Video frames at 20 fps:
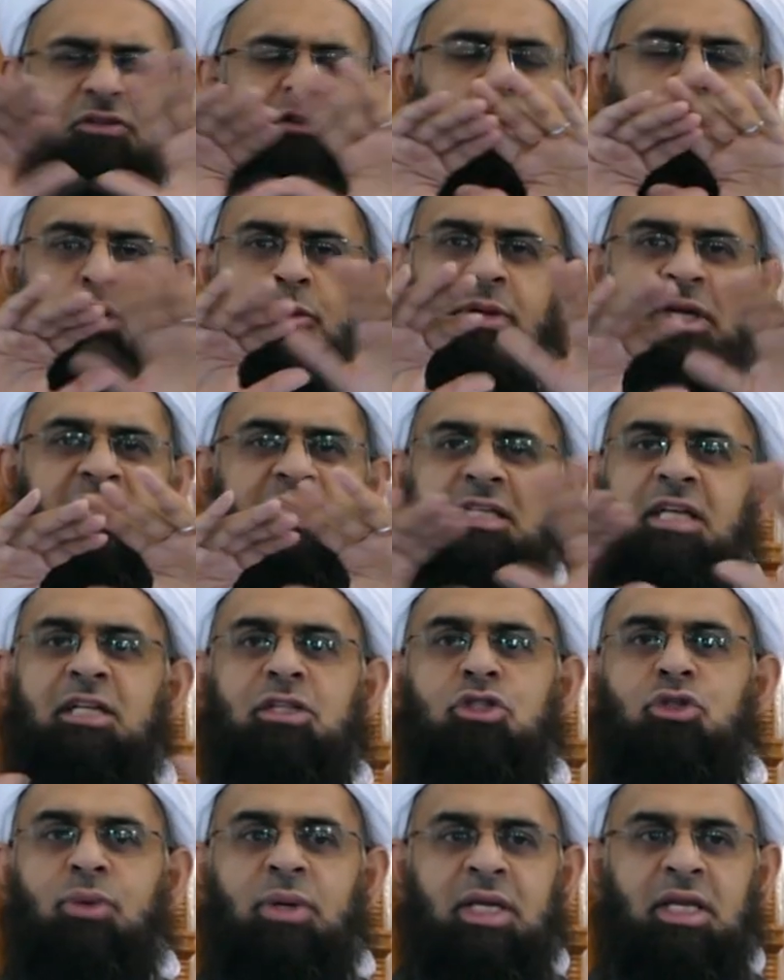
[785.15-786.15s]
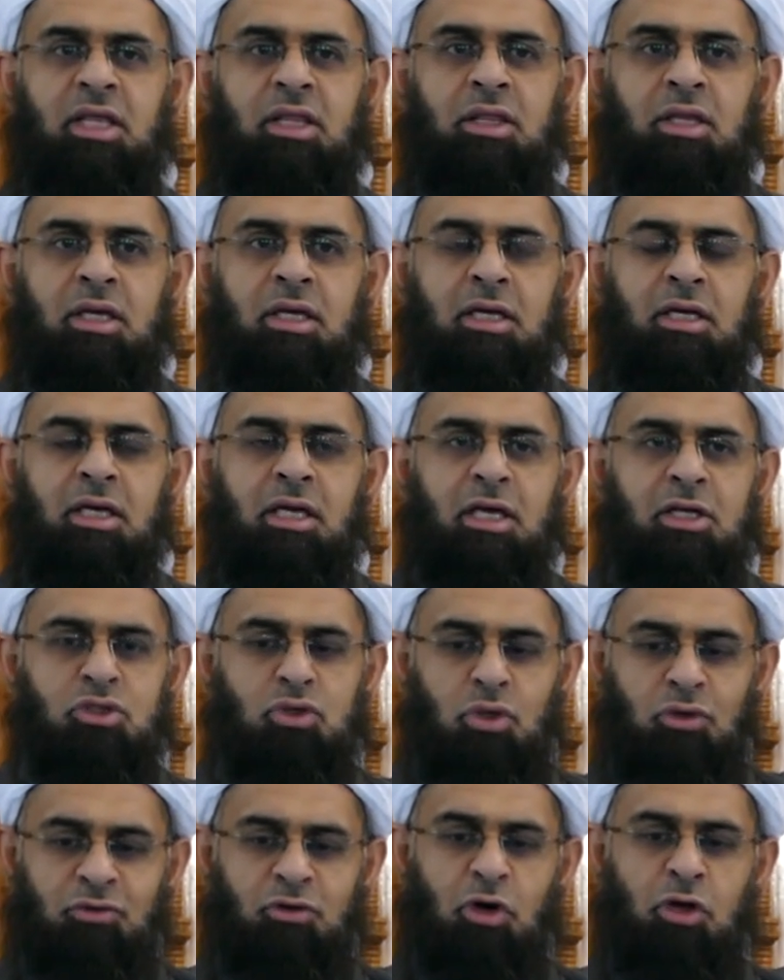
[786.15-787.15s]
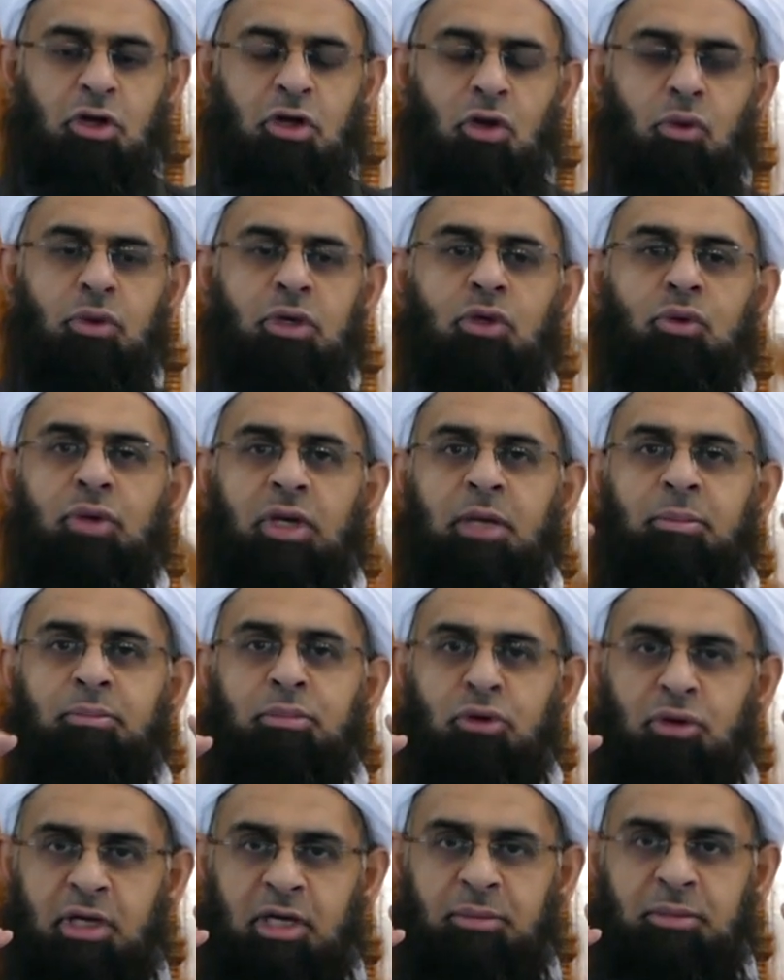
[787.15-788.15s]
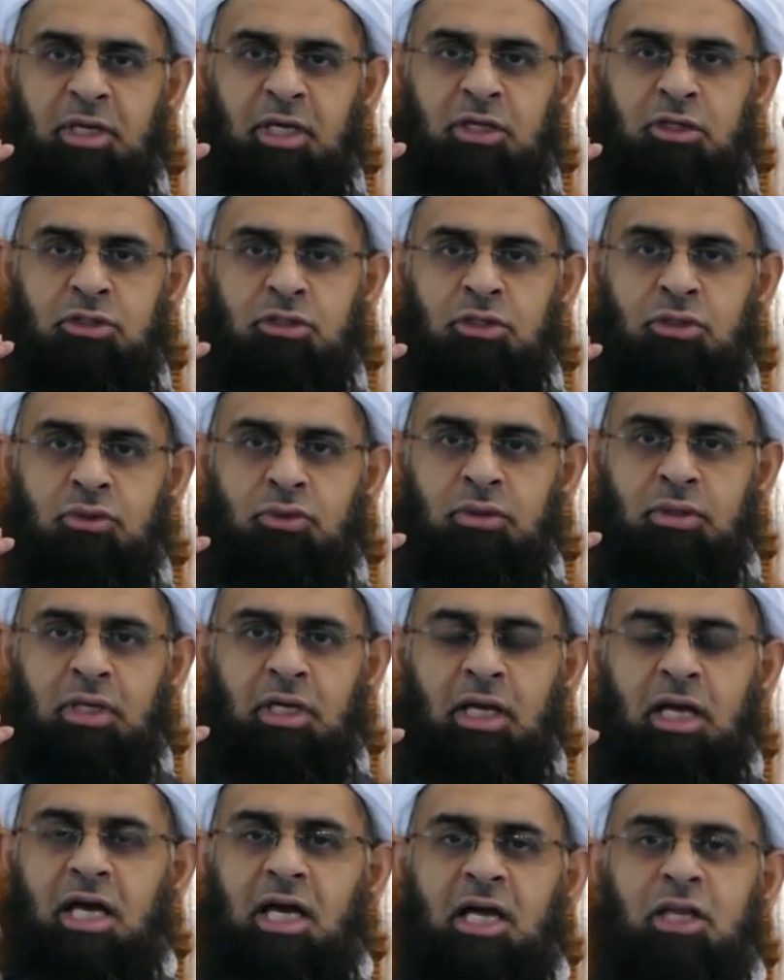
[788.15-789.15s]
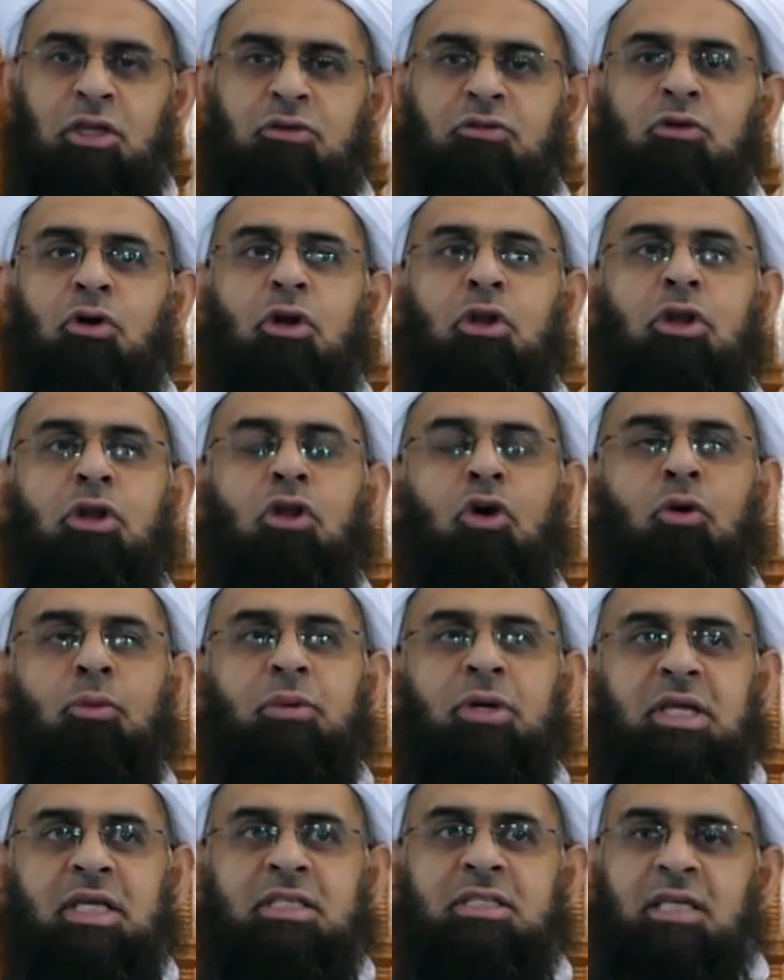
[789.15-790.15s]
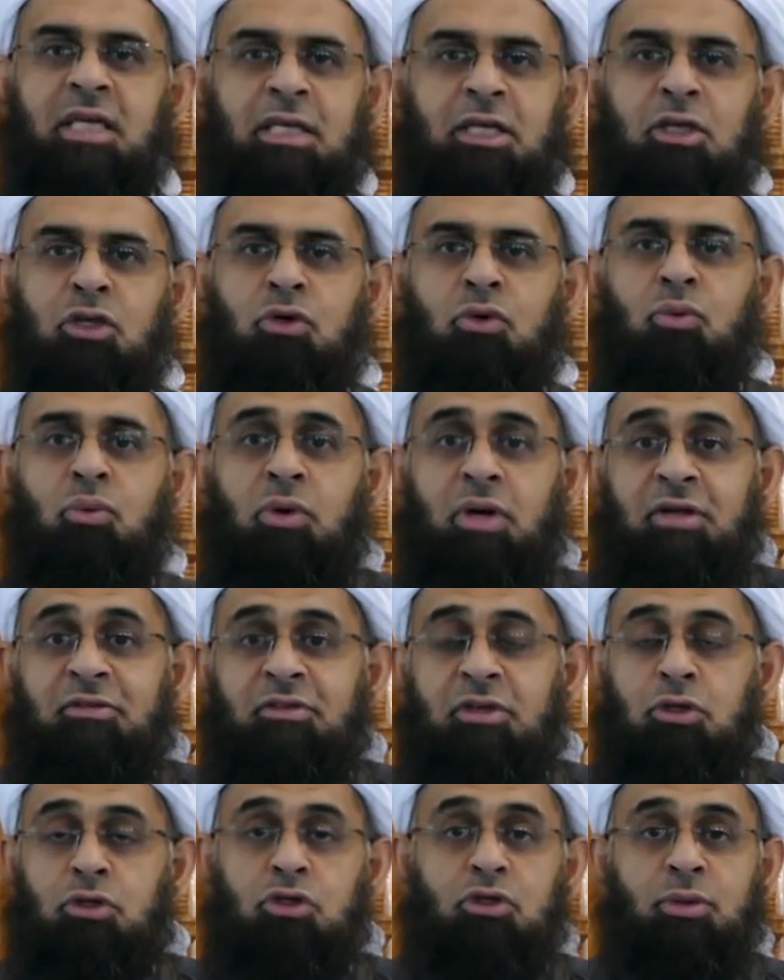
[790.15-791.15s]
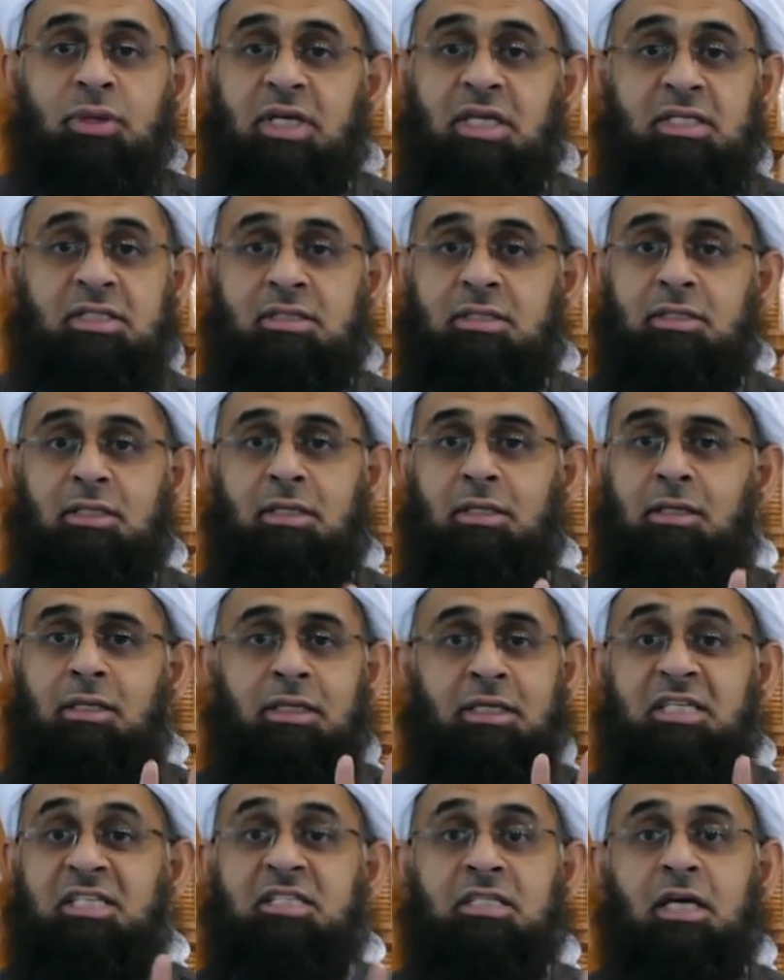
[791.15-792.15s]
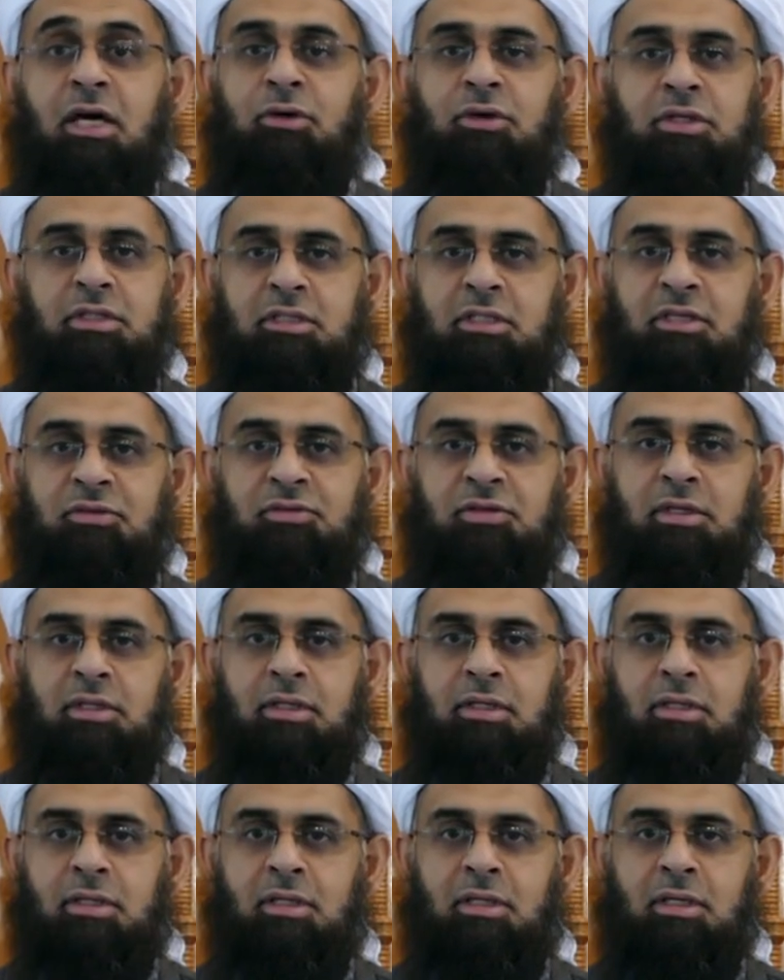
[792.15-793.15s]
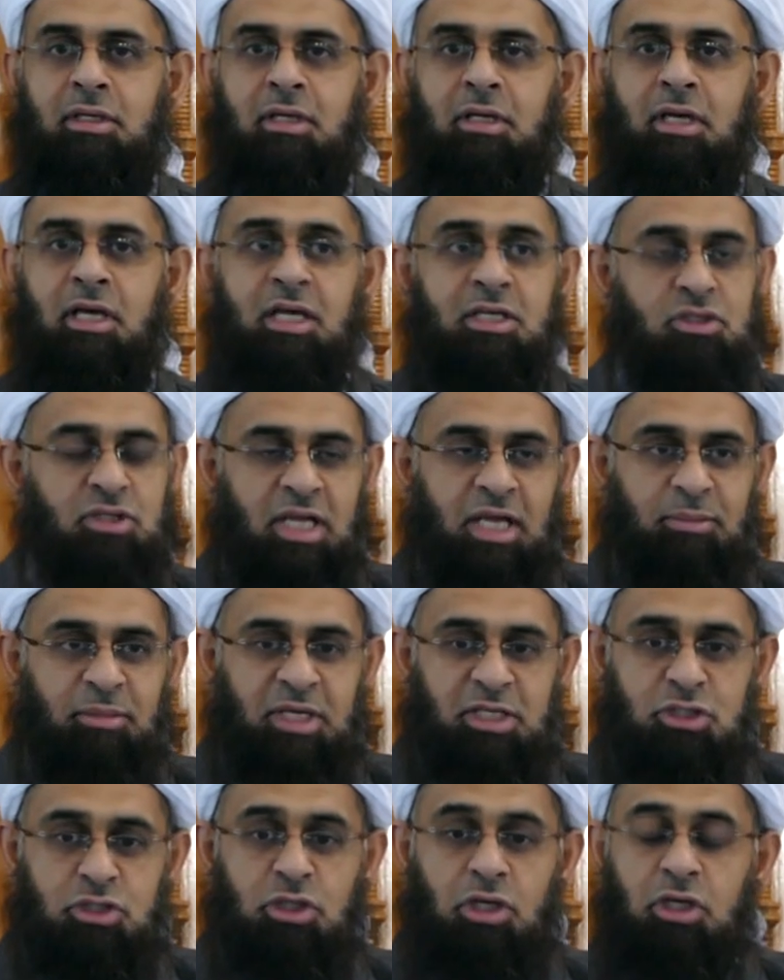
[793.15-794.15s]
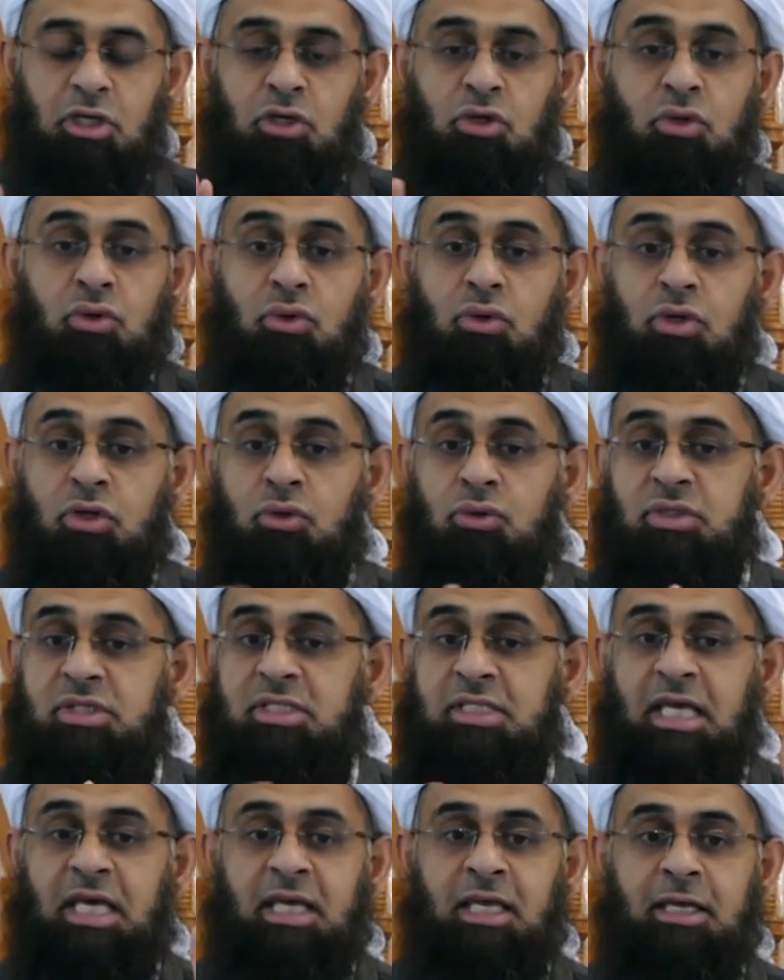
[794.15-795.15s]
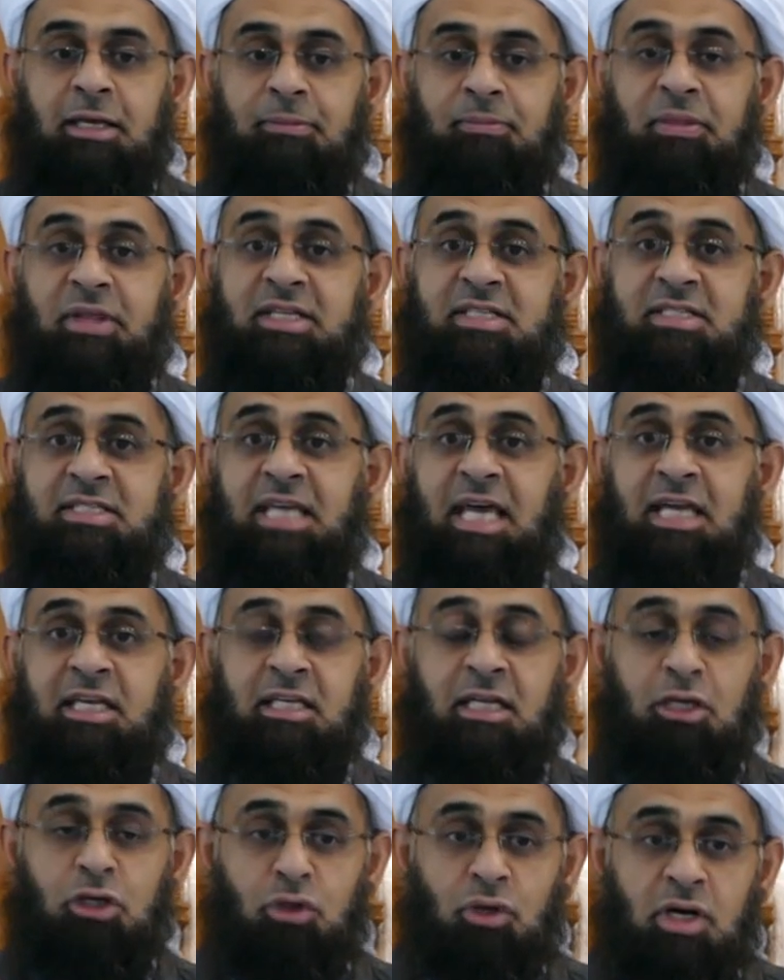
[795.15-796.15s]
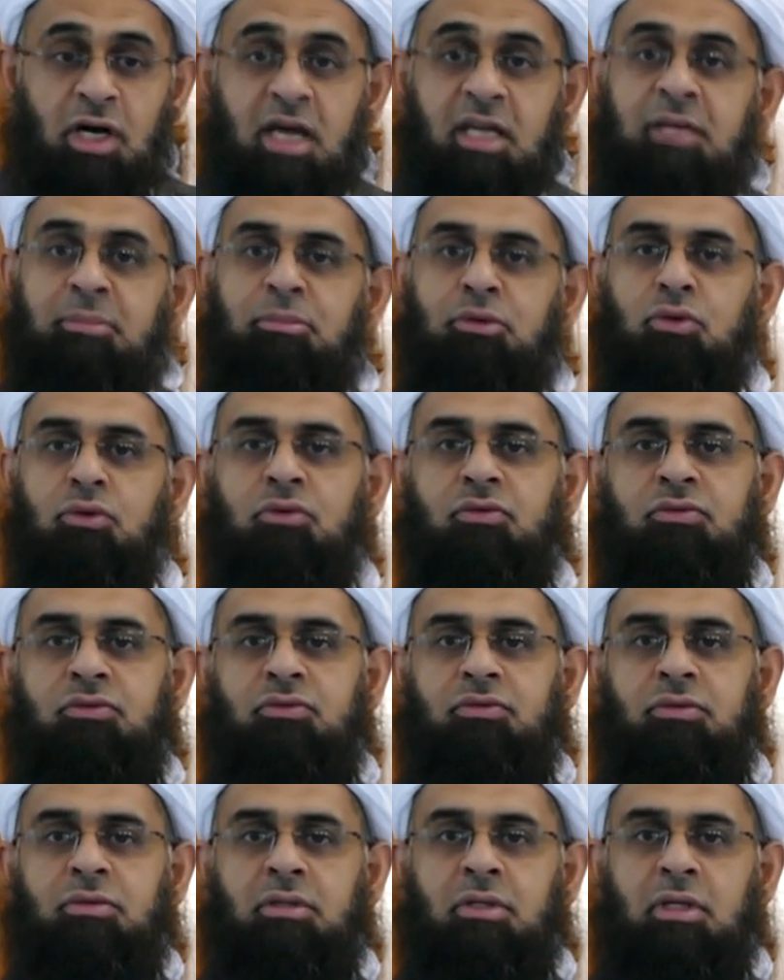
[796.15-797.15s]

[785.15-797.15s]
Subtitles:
if nobody tells you anything, so you've got no new input coming into you, and you've got nobody telling you whatever you're doing is discouraged even. So that means you stay stagnant, you can't improve.